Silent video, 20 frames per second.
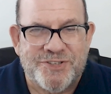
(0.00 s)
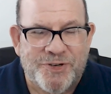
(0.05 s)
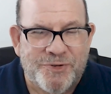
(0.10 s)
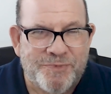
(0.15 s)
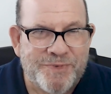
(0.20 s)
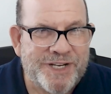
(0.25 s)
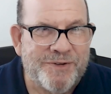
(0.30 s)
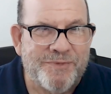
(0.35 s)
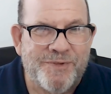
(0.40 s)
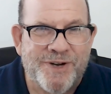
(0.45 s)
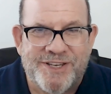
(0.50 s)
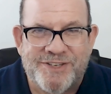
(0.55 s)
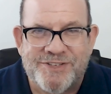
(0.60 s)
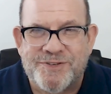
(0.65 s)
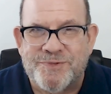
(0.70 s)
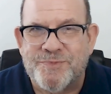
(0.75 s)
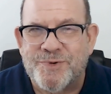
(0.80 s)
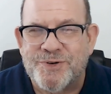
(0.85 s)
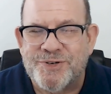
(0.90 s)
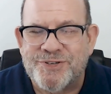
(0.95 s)
in so many ways,
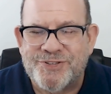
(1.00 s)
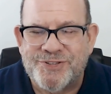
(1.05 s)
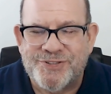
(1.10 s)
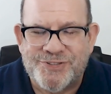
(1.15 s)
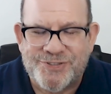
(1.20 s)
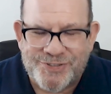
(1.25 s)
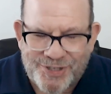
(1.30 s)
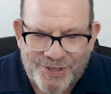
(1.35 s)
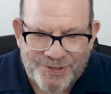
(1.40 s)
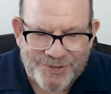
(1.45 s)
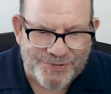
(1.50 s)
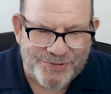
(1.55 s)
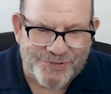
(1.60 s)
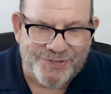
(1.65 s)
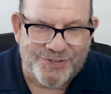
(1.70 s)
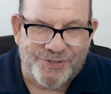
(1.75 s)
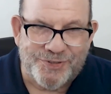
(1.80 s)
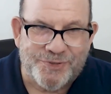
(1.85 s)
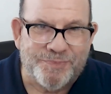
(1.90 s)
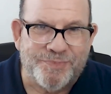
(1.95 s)
and we're so
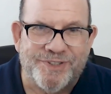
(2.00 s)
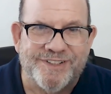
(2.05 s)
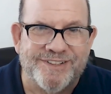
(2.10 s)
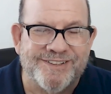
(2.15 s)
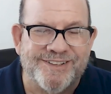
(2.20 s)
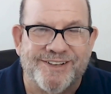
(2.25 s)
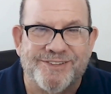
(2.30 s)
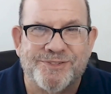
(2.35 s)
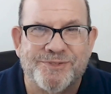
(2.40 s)
stupid in